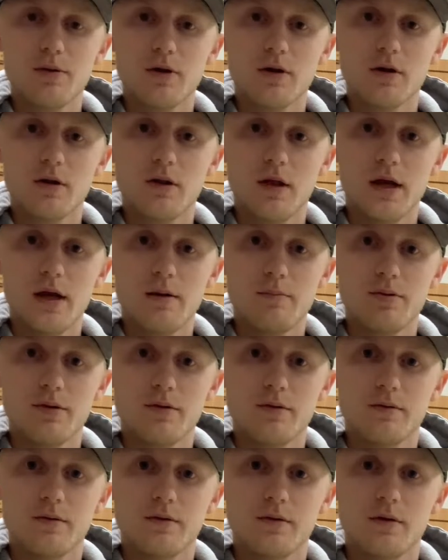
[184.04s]
clamp,
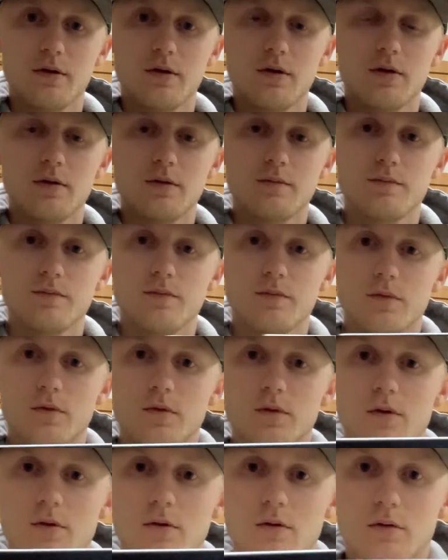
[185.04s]

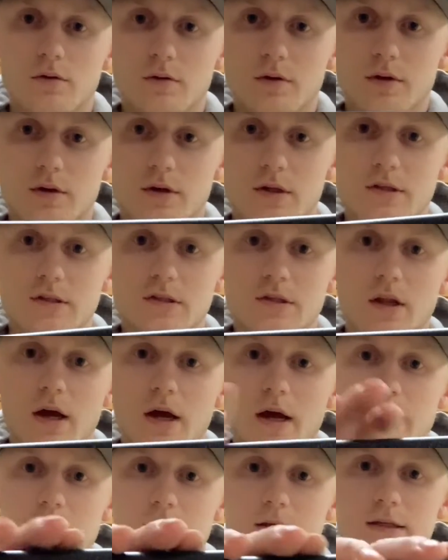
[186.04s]
or you can
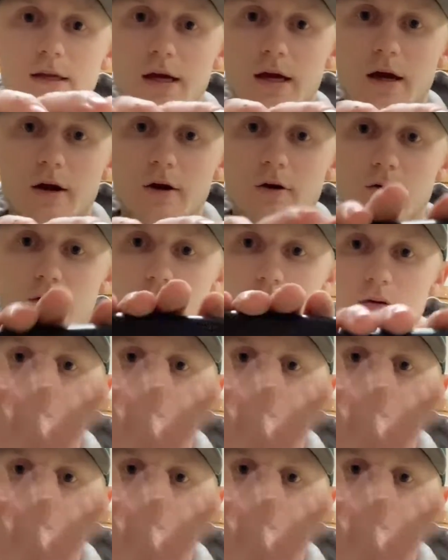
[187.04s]
slide it down